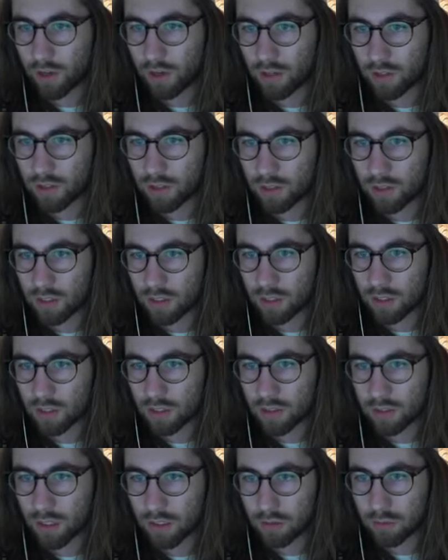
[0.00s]
costly
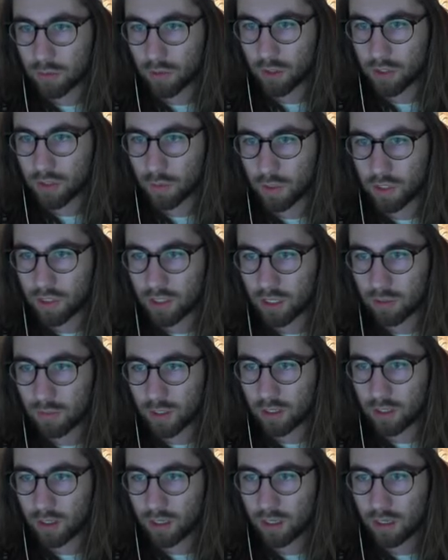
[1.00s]
ticket. Sounds a pretty sweet day to
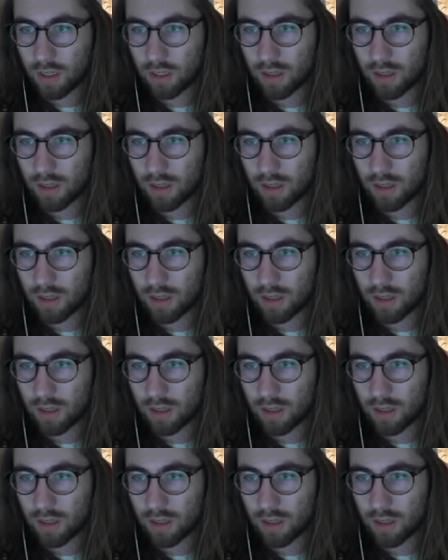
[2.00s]
me.